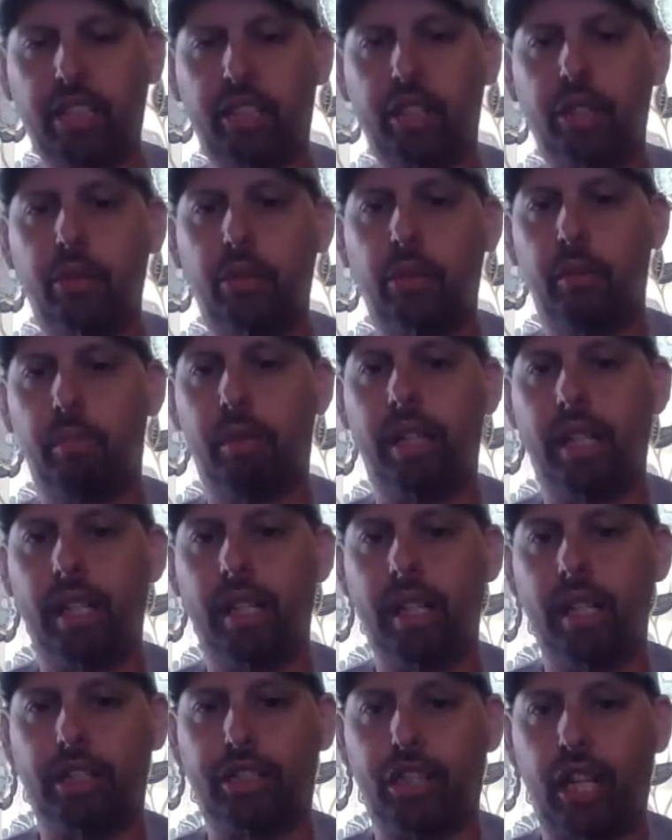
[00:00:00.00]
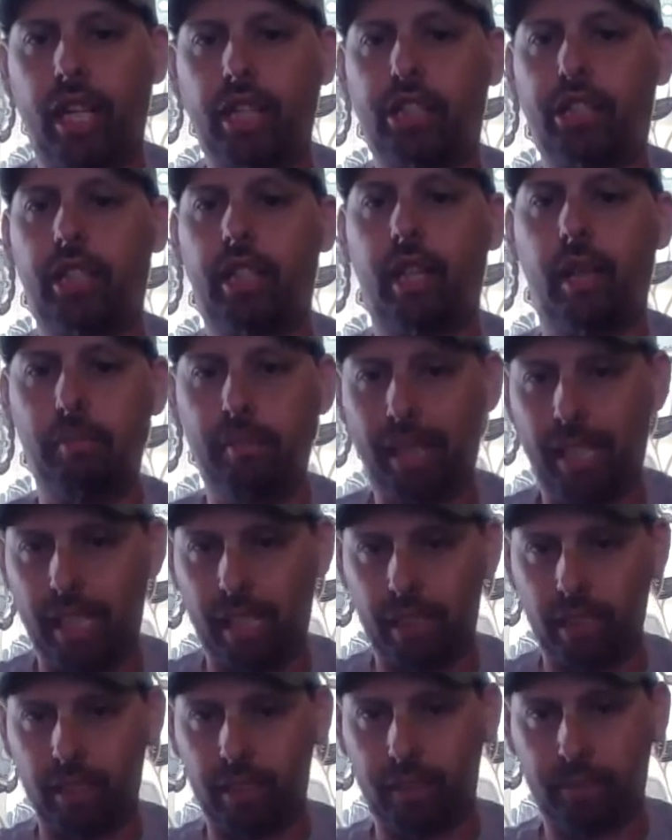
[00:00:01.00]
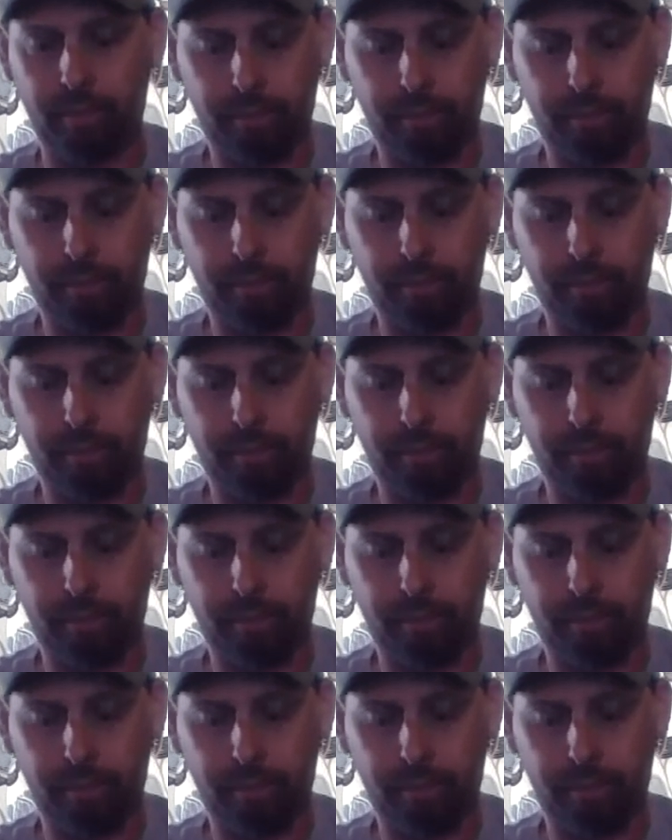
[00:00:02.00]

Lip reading: to you would be change it immediately.